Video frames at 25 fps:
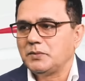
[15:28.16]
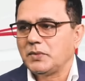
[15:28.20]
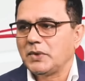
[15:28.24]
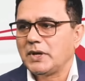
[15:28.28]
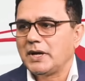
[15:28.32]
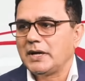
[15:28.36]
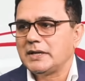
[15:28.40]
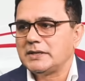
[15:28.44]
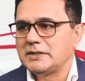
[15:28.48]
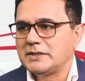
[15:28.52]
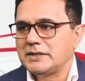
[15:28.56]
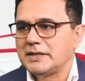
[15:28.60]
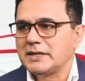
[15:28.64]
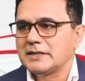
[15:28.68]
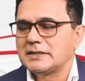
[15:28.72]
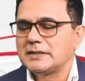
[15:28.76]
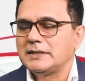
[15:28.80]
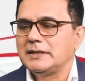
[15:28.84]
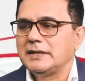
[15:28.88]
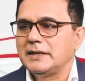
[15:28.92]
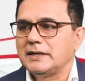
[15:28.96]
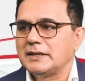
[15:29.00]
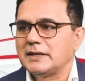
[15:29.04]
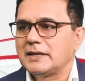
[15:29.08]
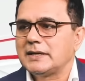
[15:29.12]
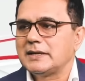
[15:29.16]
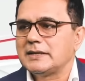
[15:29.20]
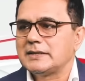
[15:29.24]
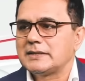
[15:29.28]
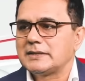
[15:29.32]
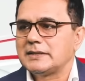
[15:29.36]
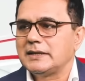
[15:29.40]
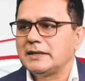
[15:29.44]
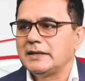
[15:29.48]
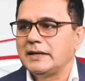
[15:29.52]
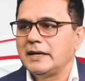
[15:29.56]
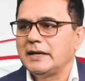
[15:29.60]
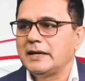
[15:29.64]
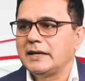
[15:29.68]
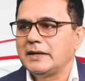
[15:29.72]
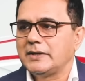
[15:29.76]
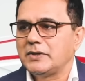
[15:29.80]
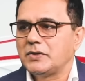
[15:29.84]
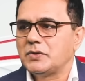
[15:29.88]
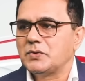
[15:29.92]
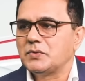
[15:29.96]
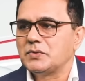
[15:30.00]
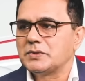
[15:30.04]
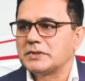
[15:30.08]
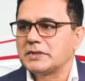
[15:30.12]
and GST data is say getting
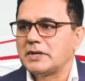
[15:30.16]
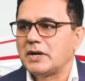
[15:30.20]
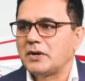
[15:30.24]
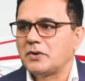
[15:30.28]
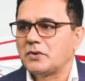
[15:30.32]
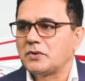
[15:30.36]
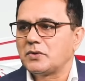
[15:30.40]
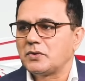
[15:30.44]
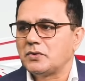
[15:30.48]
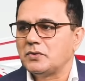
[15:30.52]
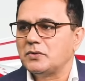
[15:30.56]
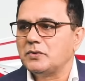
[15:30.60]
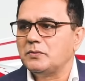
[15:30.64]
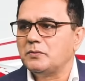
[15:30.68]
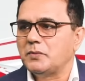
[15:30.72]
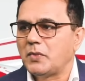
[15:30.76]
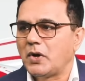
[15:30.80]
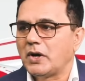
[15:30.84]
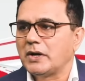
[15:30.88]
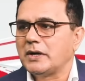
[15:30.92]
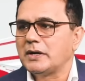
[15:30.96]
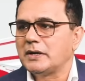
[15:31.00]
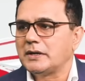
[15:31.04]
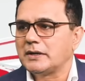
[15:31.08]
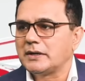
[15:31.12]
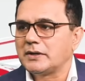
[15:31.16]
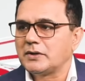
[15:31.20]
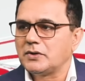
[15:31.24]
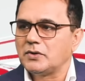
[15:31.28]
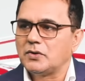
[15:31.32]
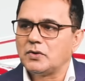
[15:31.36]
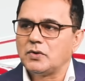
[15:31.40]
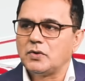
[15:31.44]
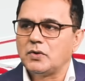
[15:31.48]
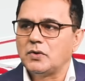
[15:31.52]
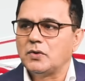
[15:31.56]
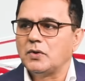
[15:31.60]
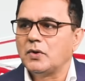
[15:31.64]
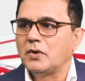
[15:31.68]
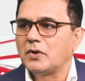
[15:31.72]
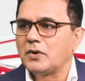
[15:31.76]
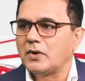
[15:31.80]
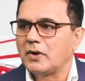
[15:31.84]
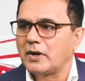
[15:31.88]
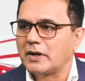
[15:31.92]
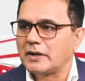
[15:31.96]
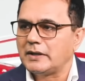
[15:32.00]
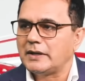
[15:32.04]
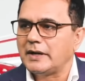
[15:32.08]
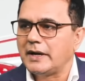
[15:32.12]
used now to monitor your loan
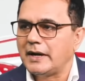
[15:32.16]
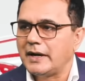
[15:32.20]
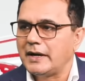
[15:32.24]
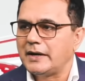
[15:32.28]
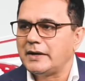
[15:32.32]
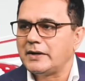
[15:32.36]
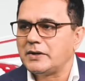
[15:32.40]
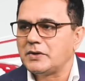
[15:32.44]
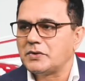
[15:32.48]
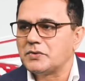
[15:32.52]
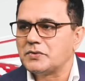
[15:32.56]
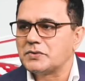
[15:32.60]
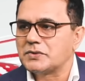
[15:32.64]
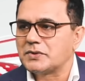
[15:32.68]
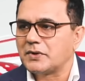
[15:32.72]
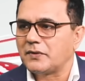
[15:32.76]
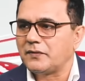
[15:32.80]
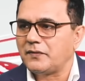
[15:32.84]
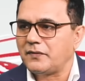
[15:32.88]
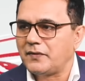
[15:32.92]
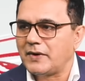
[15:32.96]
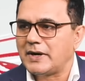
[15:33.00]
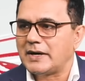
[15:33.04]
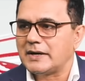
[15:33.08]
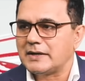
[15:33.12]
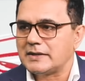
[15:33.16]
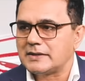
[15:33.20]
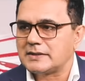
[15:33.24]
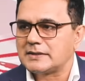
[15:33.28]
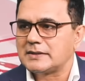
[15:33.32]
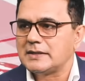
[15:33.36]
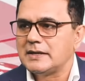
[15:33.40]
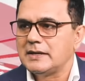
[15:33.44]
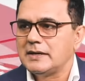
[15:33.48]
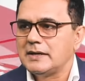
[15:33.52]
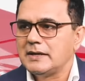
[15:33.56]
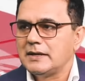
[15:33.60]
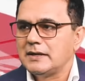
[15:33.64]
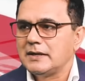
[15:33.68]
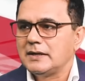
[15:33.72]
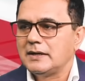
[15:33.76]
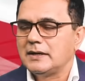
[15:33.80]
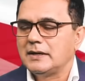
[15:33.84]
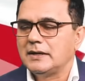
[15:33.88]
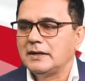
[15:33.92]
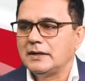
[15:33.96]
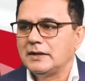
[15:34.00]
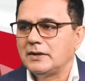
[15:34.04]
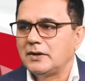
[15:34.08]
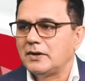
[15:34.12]
or the end use of funds,
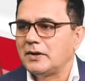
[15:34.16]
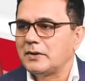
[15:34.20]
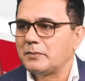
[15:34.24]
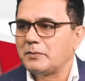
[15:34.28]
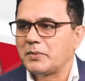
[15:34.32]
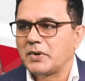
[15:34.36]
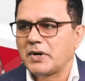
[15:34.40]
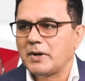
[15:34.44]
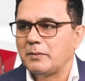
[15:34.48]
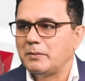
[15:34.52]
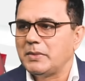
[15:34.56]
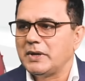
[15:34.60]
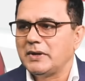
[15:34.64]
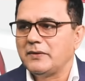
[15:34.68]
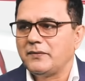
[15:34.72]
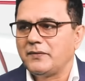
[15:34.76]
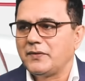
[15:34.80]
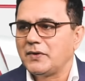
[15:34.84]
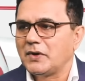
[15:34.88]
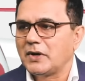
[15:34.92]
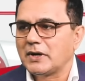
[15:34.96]
or probably if you